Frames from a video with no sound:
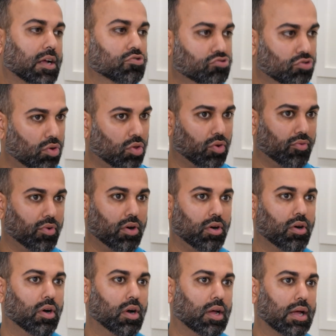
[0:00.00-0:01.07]
control
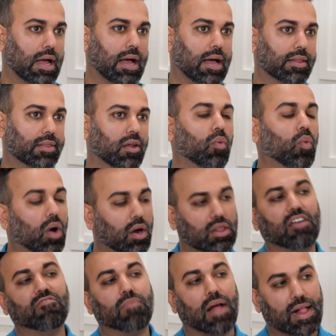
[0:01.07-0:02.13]
over their
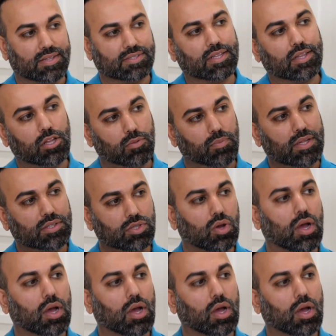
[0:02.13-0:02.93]
work-life balance a little bit.